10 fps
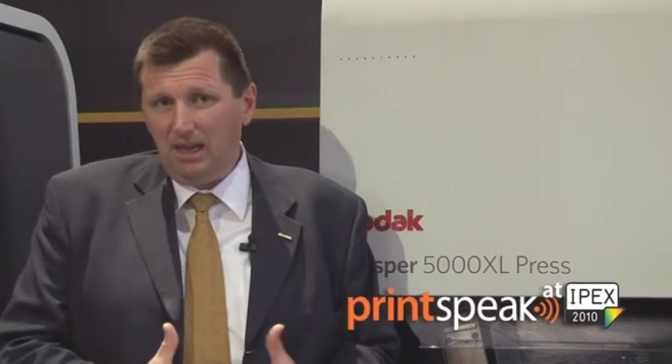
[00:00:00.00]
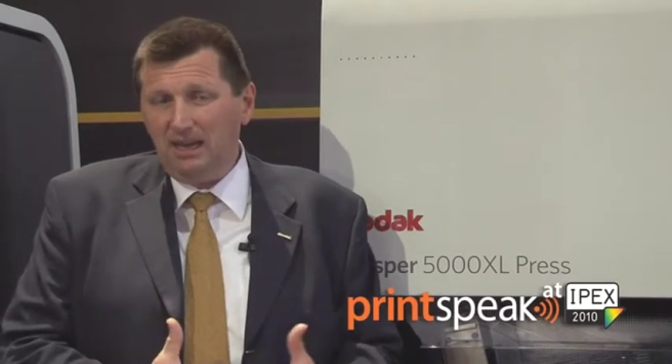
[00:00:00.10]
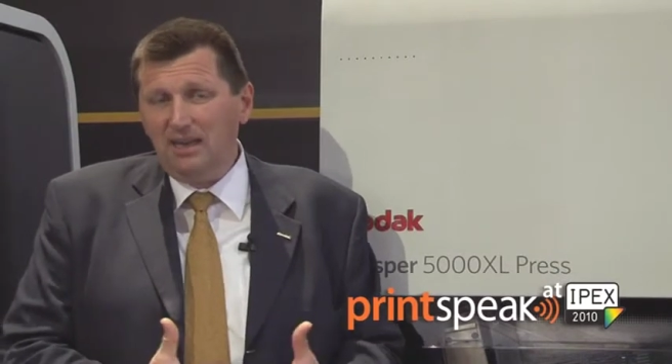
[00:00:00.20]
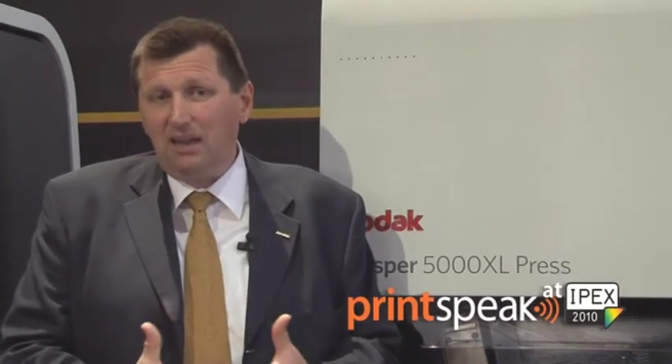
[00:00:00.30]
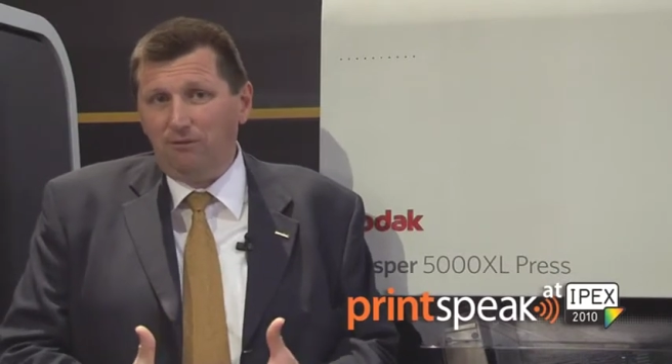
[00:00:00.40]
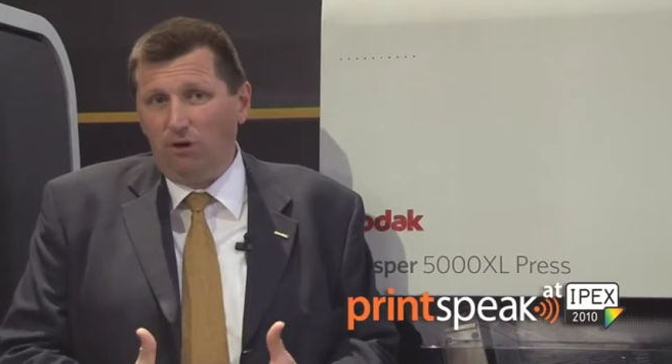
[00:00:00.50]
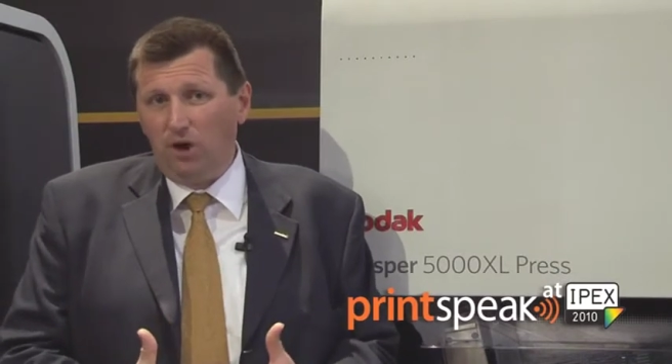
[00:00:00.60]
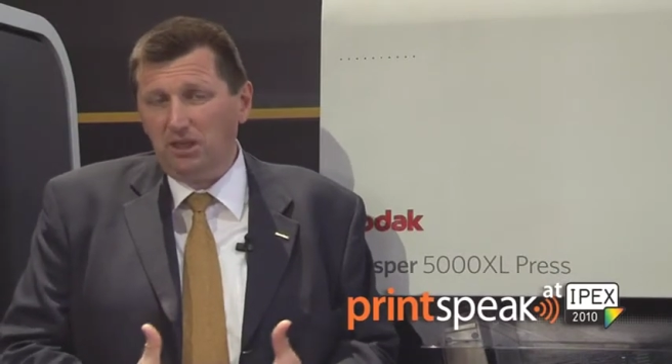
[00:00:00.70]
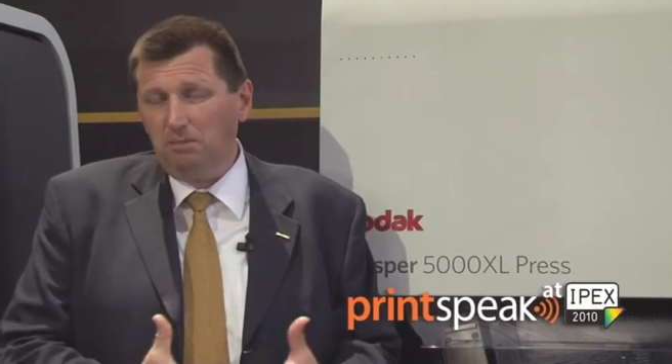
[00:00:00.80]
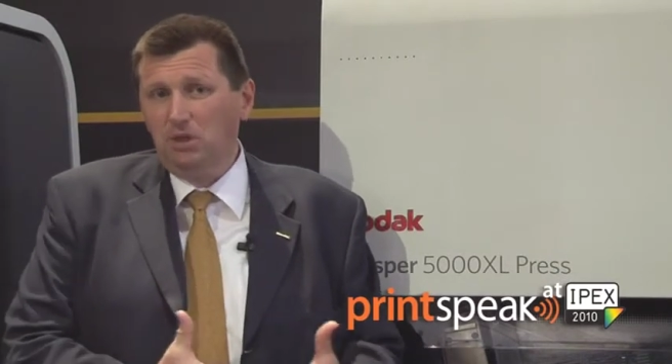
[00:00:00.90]
in that
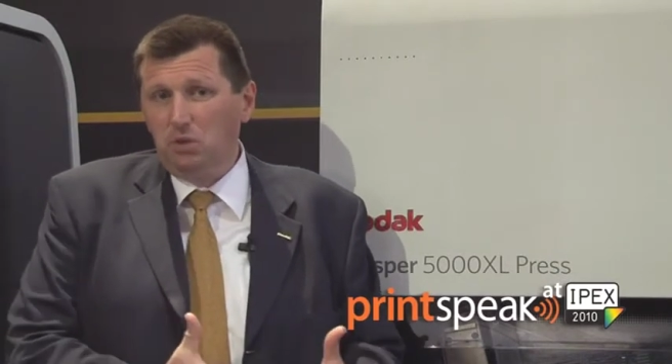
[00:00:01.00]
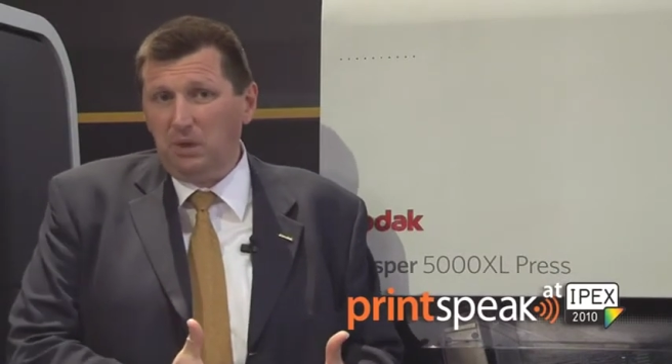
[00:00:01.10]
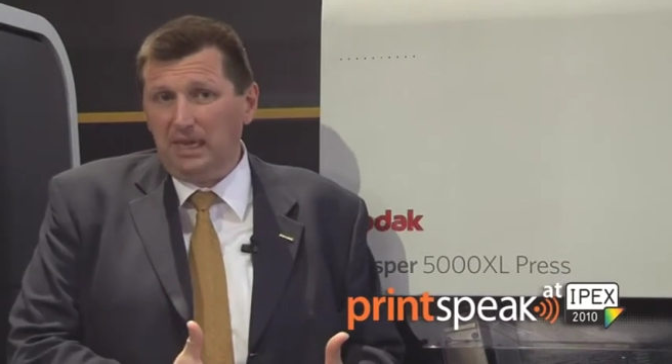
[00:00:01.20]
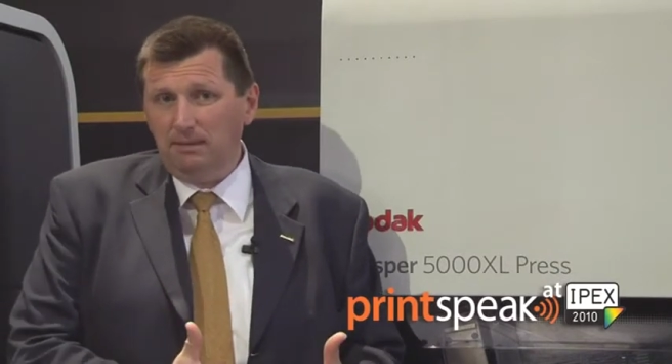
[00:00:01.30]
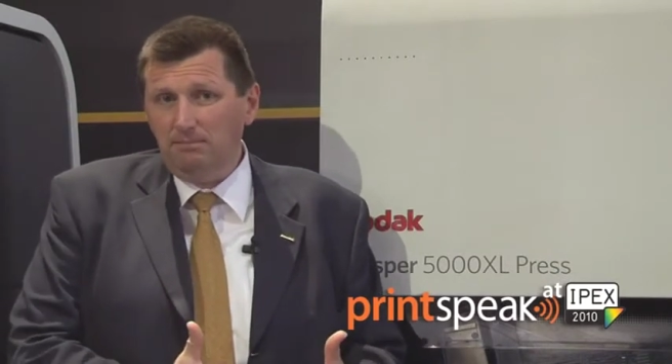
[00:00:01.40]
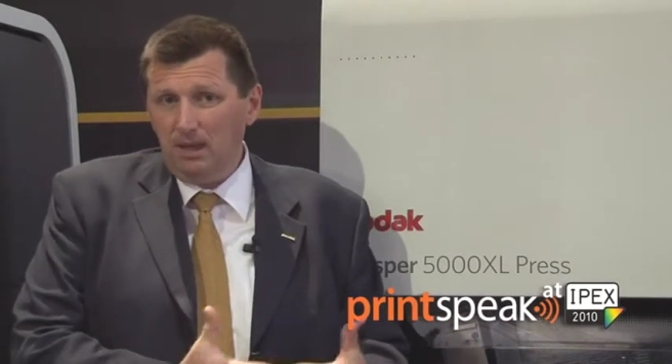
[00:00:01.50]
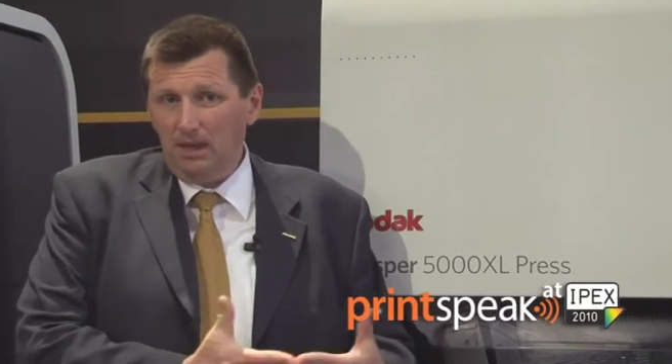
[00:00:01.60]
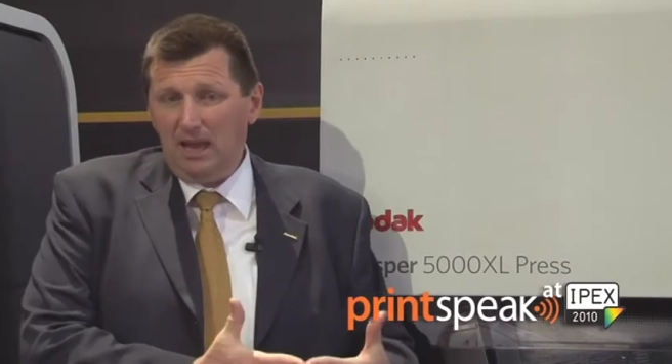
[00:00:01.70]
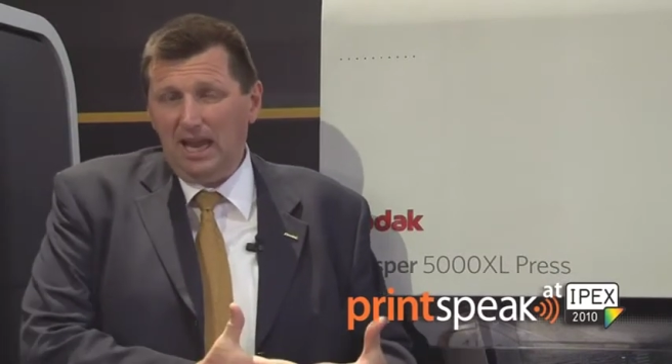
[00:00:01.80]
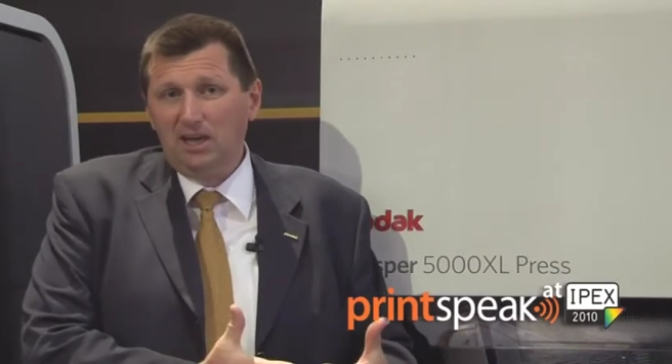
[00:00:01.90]
void between
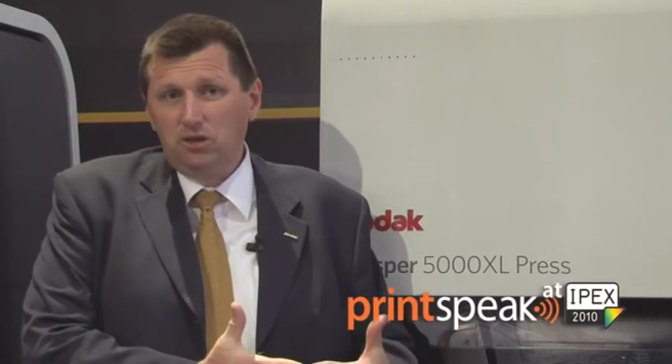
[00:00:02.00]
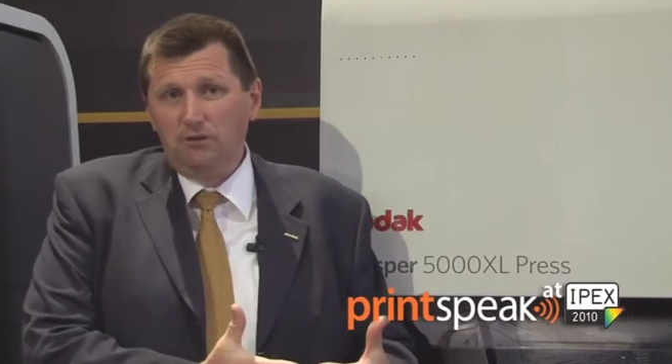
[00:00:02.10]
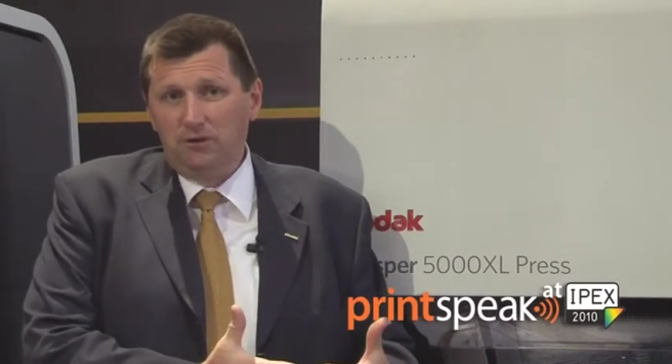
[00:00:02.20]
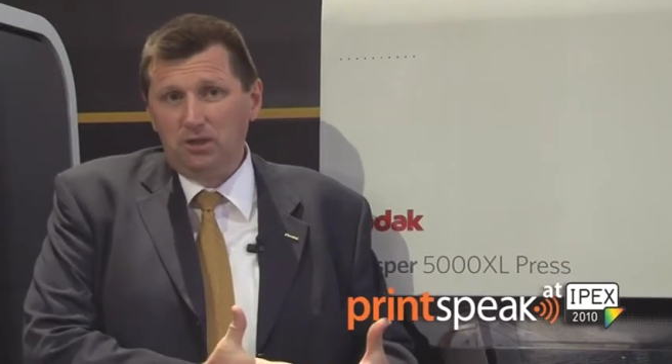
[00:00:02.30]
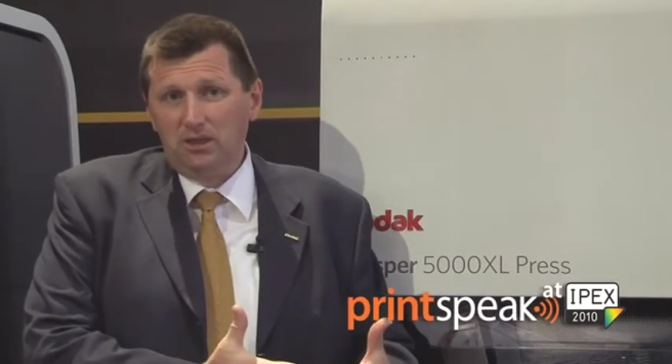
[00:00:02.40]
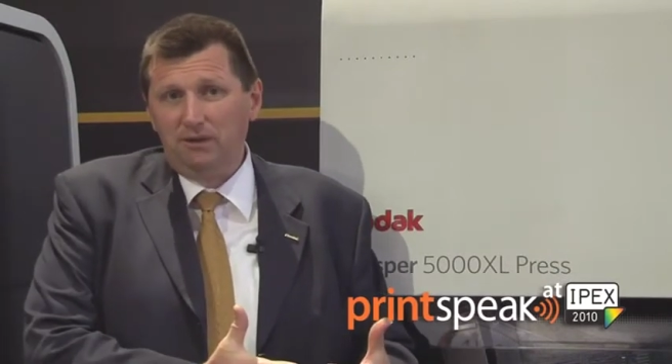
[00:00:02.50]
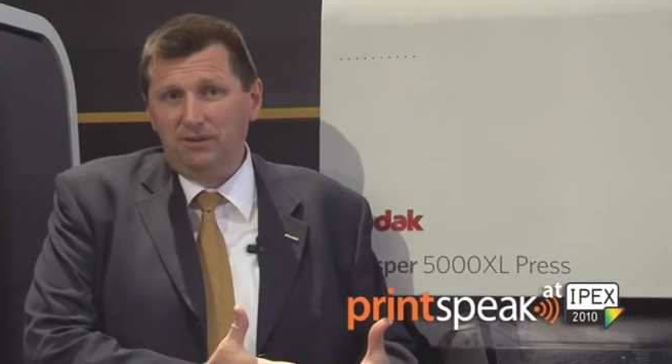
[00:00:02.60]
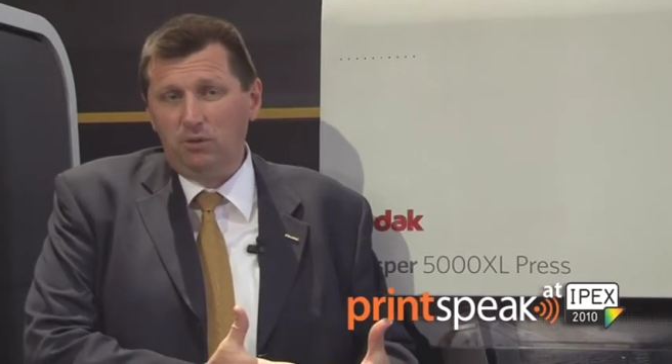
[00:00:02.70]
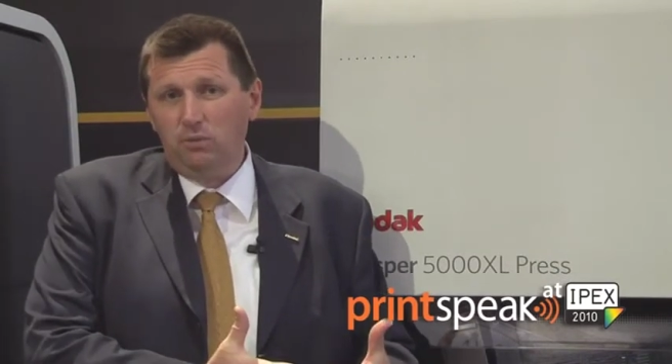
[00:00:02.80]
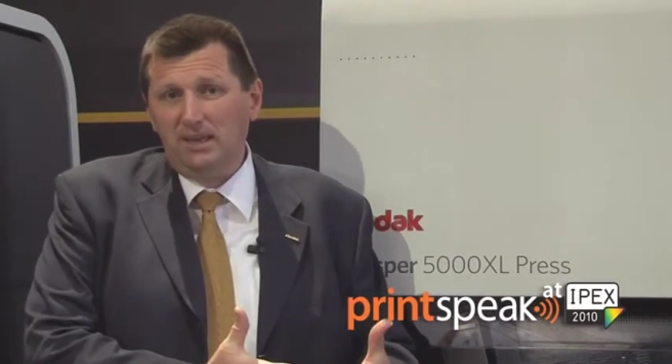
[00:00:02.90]

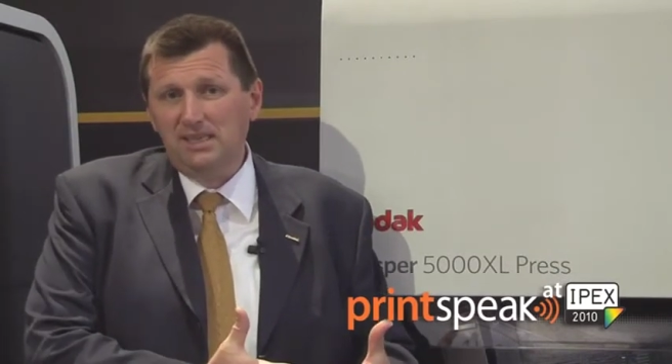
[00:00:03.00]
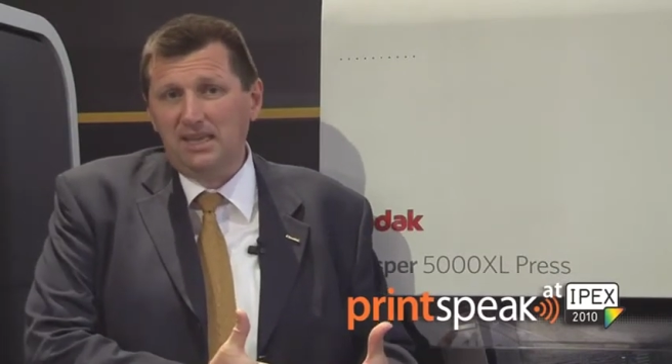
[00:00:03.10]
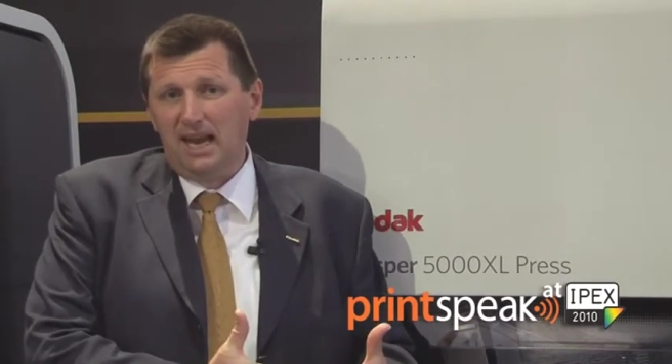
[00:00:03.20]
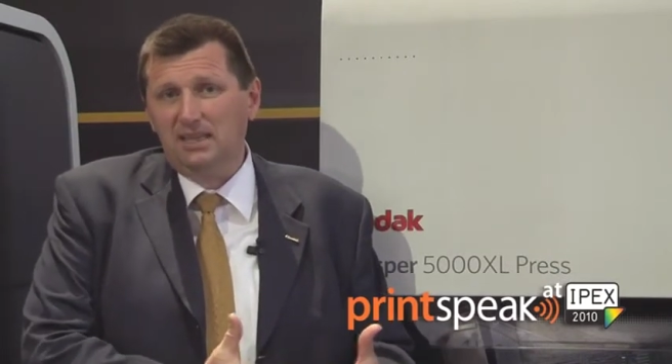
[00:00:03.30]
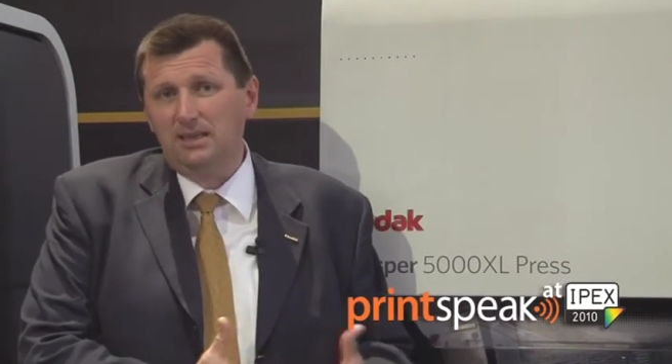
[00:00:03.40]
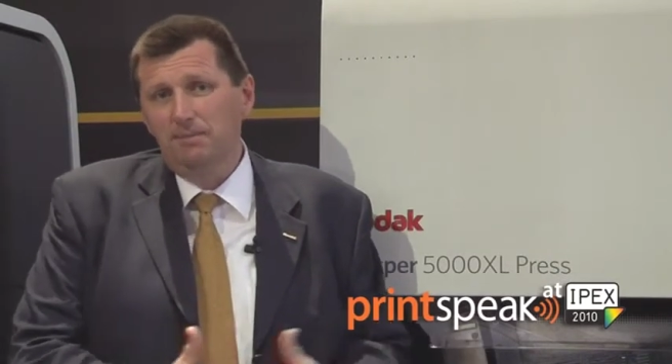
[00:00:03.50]
electrophotography on one side